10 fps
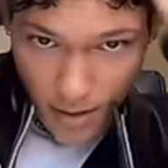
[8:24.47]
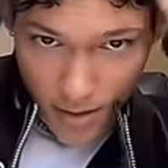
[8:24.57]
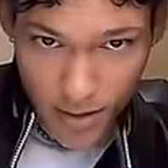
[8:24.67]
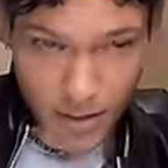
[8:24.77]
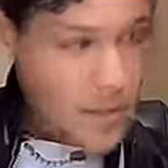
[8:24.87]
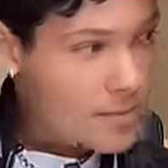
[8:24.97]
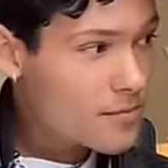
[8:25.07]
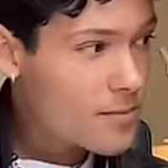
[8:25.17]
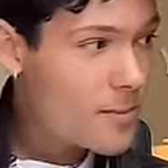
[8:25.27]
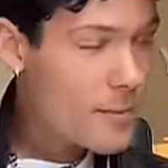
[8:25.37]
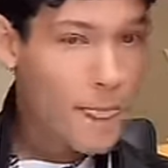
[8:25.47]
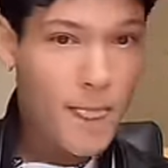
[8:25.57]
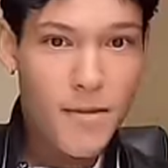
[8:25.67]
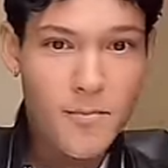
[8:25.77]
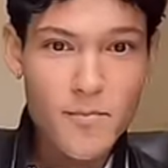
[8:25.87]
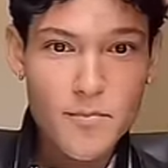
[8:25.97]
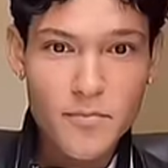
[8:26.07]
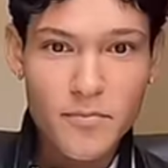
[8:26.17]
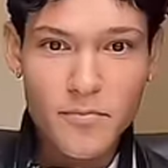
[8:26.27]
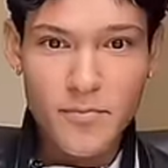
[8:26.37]
And I love like this situation that you have
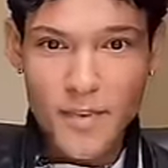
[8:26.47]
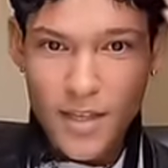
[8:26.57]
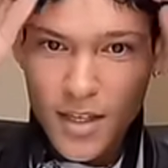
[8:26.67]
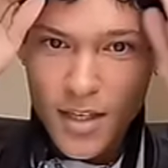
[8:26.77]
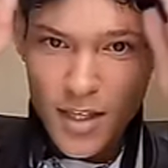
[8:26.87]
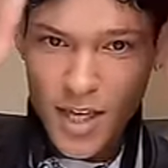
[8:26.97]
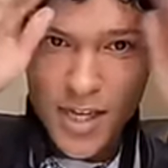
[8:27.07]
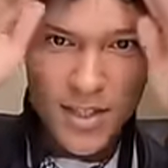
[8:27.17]
going on here.